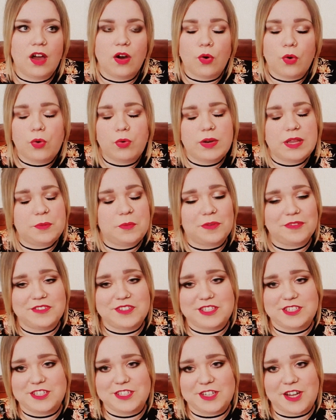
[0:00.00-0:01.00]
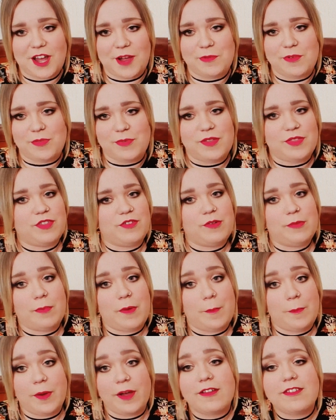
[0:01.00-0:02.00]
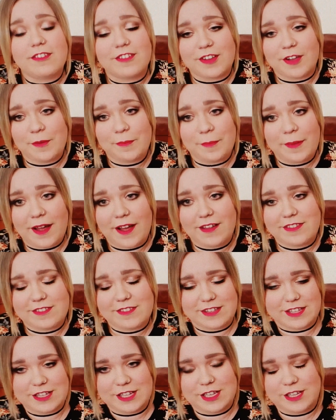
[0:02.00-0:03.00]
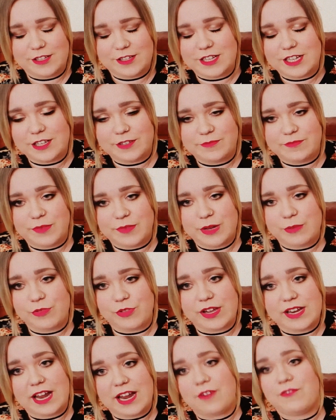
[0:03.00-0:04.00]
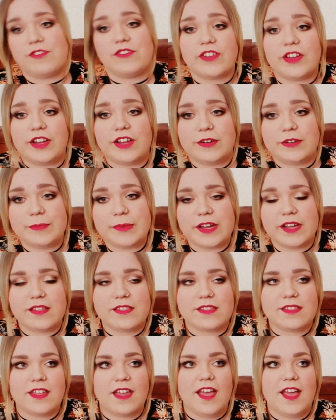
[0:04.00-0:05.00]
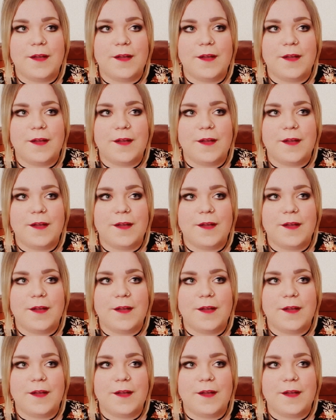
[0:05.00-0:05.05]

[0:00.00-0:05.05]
All he wanted to know was whether a bus had come past. He was looking out for a certain bus,